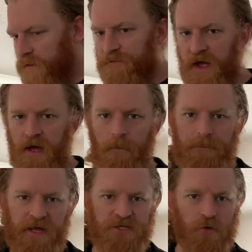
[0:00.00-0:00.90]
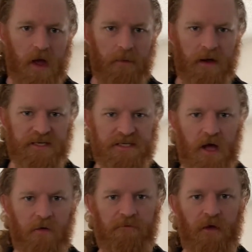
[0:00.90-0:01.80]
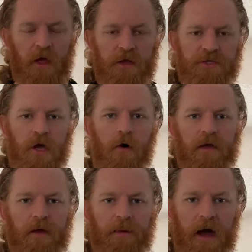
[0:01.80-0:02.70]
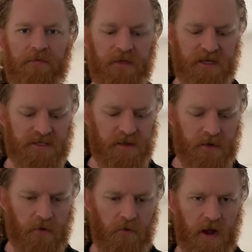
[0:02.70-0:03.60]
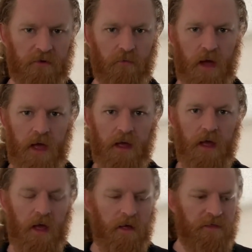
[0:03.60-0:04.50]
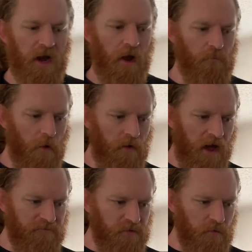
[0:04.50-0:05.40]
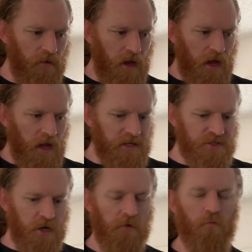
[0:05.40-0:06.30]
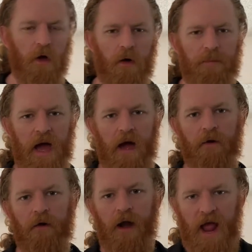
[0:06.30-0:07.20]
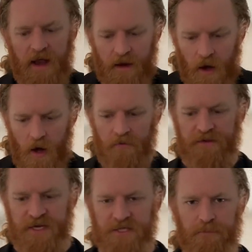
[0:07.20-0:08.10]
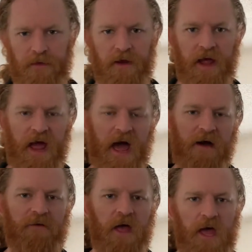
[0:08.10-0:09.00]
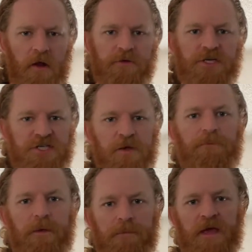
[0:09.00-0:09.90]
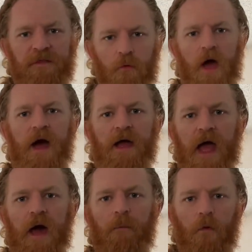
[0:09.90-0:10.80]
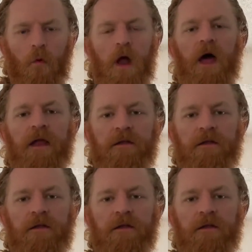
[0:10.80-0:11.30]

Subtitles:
If I habituate myself to going about things in the correct way, then I won't have to exert willpower and all the discipline I have. It'll just simply be the way I am, what I